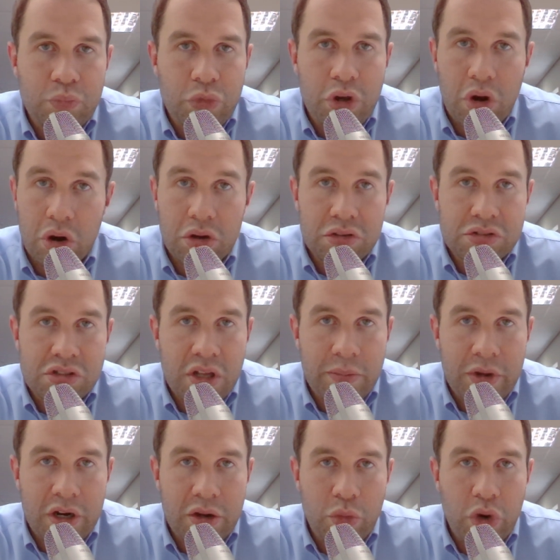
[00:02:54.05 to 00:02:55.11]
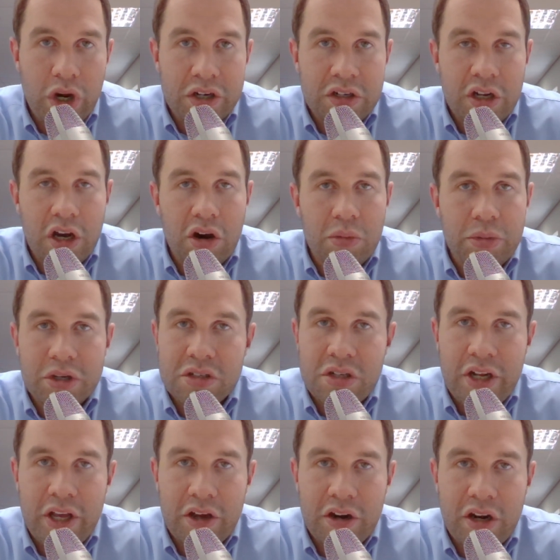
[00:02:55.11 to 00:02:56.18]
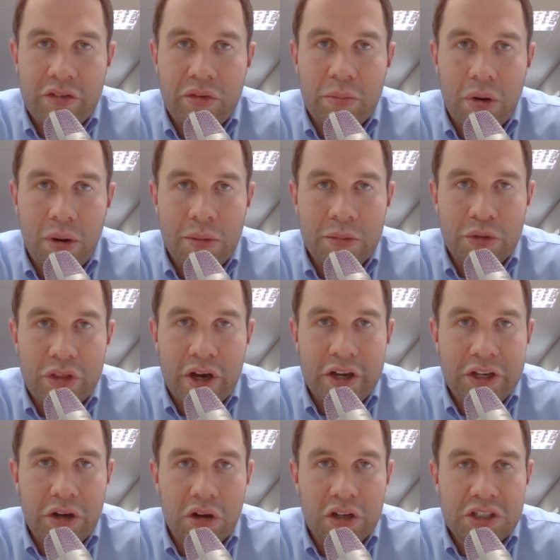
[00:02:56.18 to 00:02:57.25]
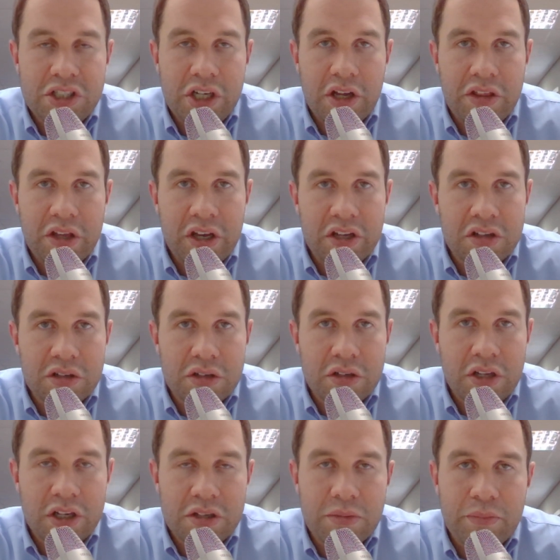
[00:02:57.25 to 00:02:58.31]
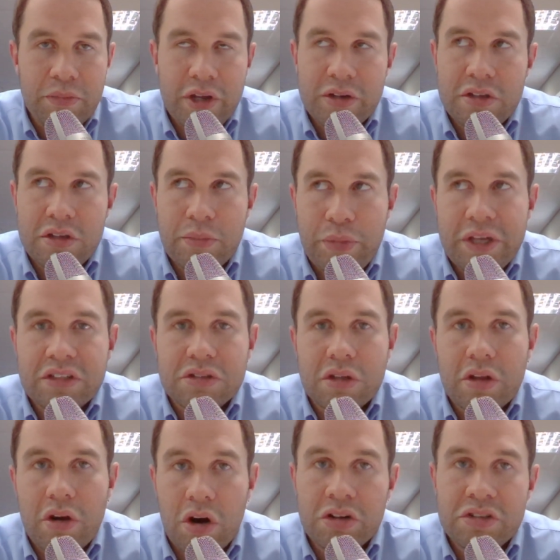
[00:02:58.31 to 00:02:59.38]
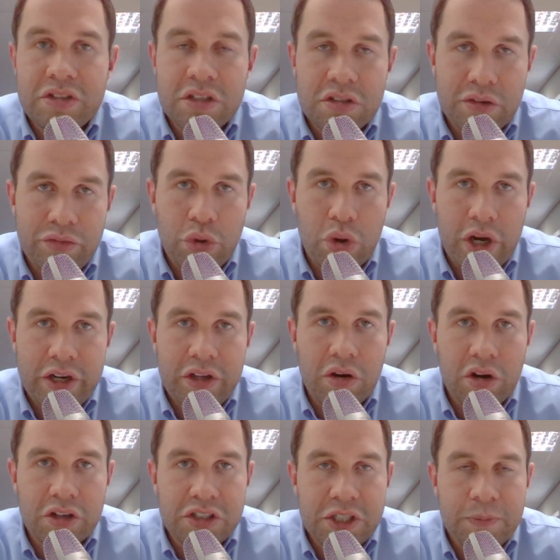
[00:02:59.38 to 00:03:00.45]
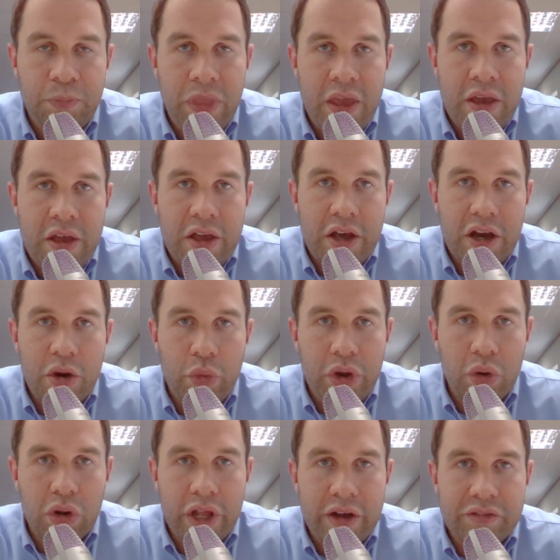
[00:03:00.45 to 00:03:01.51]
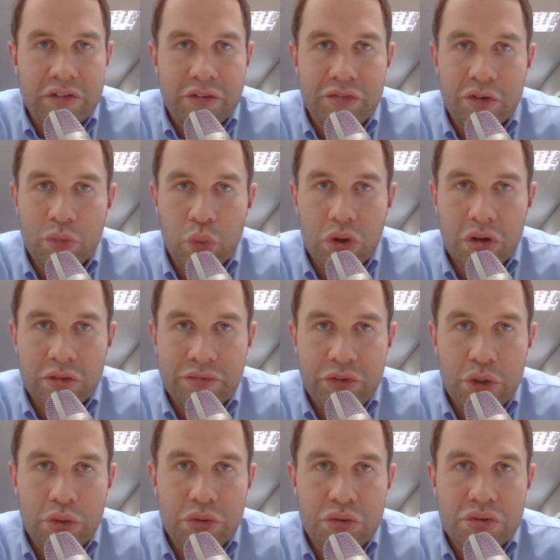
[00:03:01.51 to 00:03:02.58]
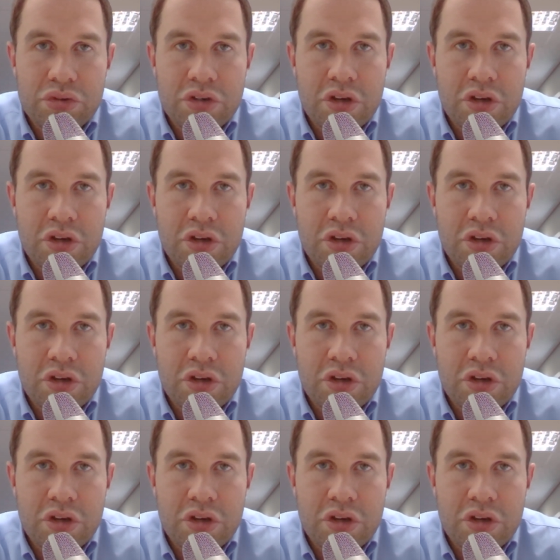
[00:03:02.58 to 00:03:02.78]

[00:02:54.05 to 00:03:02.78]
goals no matter what. Now, personally, I don't have a problem with ideology. I think it depends on the content of your ideology. We all have different world views.